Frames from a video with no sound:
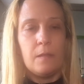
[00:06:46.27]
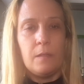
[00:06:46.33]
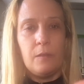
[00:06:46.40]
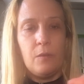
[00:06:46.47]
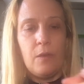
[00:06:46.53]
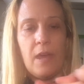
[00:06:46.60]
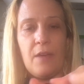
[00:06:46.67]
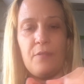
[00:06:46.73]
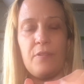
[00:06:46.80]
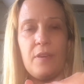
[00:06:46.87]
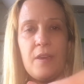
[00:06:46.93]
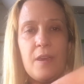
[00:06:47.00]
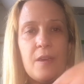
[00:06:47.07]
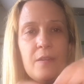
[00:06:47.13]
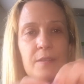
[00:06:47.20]
You have
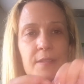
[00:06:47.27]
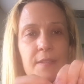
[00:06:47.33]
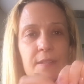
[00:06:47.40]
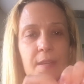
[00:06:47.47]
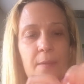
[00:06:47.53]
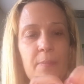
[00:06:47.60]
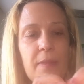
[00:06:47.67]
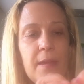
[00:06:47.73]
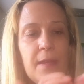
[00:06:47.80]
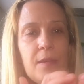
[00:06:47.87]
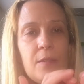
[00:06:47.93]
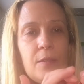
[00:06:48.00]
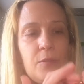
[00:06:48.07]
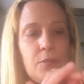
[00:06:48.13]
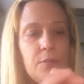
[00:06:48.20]
here something
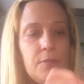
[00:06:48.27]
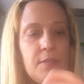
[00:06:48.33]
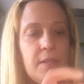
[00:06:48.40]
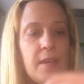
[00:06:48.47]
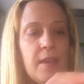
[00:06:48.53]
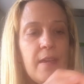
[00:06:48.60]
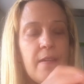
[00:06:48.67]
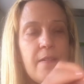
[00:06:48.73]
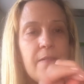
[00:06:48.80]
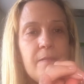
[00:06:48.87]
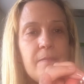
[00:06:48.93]
to tear.